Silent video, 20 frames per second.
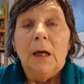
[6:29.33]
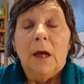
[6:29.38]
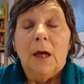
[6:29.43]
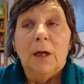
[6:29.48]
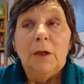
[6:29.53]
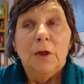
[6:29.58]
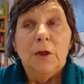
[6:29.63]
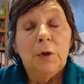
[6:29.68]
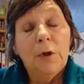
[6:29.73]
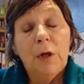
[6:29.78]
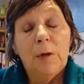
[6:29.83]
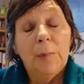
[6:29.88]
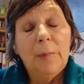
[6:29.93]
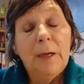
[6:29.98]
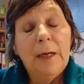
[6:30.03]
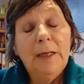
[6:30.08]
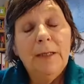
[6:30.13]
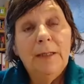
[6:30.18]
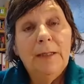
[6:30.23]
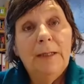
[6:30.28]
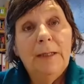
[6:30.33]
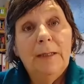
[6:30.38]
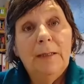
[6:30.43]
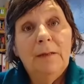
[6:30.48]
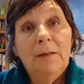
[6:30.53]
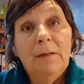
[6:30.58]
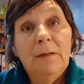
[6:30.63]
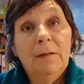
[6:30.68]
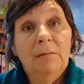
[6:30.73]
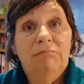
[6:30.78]
I took up
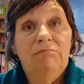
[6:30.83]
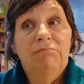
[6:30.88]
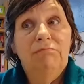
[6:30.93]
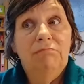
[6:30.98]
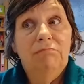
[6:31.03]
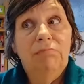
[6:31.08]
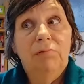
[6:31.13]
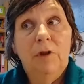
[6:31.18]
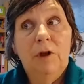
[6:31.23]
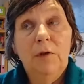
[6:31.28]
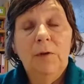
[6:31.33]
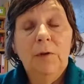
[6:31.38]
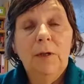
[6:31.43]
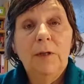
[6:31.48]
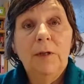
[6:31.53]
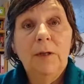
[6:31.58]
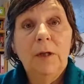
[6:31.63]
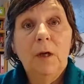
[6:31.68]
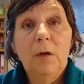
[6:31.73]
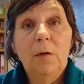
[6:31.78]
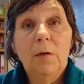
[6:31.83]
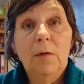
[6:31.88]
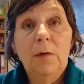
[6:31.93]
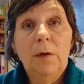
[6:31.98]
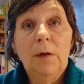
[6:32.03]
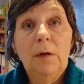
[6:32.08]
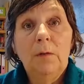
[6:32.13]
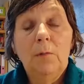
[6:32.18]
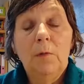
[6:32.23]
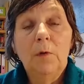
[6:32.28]
painting 2 years ago, I
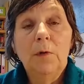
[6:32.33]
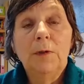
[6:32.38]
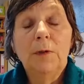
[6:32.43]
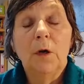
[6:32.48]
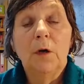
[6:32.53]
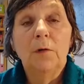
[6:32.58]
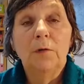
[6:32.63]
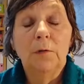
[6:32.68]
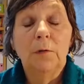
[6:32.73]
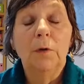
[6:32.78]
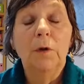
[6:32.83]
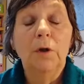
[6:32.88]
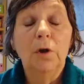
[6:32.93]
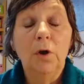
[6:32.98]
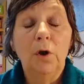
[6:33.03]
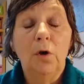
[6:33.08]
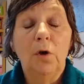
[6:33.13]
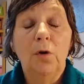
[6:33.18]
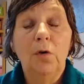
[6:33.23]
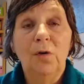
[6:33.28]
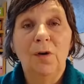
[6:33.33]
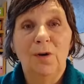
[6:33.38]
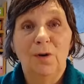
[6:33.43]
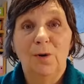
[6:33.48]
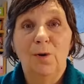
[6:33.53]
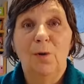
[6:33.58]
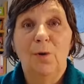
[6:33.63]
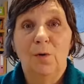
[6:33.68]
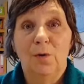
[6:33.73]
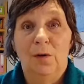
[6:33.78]
think it was, after a long,
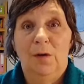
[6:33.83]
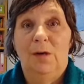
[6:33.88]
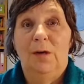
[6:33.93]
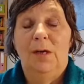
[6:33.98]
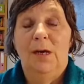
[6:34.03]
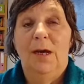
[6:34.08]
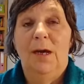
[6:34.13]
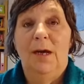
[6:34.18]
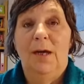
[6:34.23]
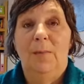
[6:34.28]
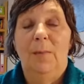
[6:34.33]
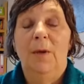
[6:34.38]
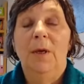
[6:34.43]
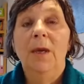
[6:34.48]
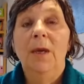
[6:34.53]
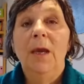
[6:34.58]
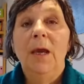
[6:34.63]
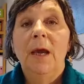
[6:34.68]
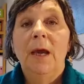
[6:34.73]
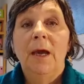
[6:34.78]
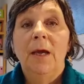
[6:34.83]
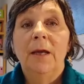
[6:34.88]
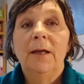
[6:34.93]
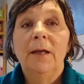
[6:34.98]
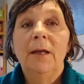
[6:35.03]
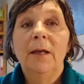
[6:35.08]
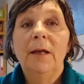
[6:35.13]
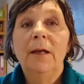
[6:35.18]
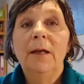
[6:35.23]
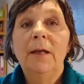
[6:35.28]
long gap. And
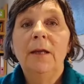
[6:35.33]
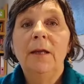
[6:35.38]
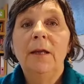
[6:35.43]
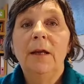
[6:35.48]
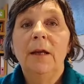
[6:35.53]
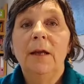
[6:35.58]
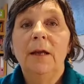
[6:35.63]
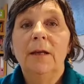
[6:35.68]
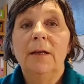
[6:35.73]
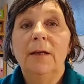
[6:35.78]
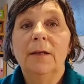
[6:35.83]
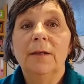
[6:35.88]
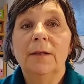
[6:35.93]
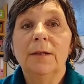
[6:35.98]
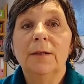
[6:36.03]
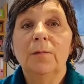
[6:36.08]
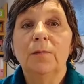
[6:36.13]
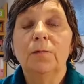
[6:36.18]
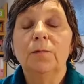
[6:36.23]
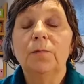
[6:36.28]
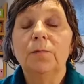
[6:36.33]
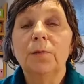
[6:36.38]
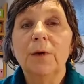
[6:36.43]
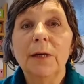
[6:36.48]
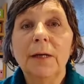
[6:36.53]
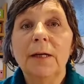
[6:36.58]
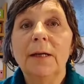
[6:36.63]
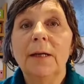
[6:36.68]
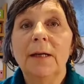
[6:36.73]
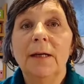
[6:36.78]
he is
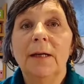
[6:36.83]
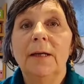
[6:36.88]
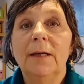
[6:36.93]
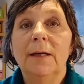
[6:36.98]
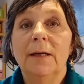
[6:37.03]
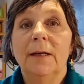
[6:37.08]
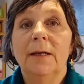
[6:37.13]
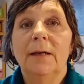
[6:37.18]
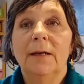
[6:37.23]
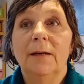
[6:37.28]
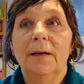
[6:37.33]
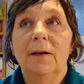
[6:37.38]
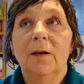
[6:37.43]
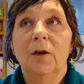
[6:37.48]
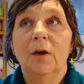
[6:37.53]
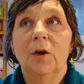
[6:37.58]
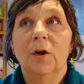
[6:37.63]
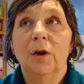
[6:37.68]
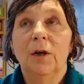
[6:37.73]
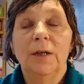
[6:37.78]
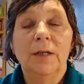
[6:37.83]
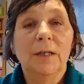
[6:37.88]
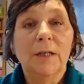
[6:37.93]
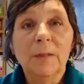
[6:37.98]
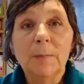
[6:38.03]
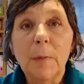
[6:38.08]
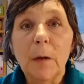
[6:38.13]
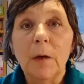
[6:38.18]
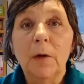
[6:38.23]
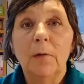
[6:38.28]
really
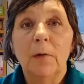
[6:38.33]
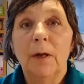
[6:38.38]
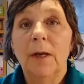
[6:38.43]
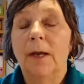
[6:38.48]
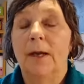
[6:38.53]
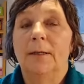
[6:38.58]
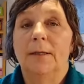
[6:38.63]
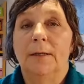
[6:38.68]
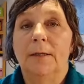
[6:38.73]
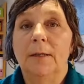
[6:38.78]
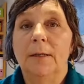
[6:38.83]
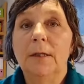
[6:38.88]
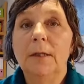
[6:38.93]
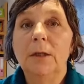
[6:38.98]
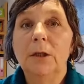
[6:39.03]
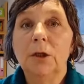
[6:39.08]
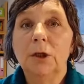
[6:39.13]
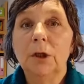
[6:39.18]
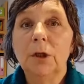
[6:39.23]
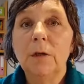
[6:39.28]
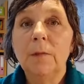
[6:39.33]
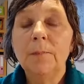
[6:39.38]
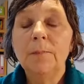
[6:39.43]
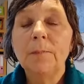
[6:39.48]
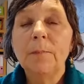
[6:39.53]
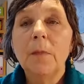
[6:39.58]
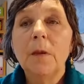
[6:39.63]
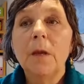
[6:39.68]
inspiring as a teacher.